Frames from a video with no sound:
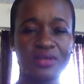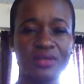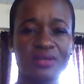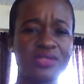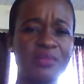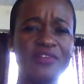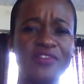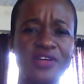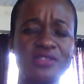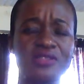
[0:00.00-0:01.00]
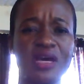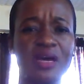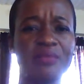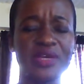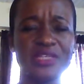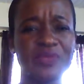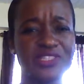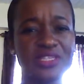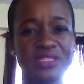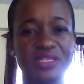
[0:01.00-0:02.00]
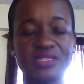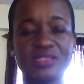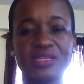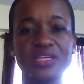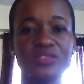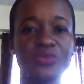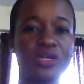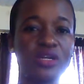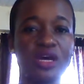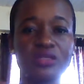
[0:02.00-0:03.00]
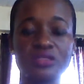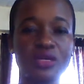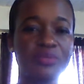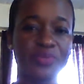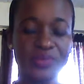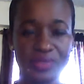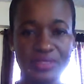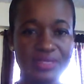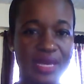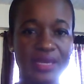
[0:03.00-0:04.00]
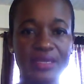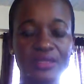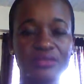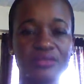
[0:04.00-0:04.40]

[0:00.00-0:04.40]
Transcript: Some of us, especially these days, we are locked up inside.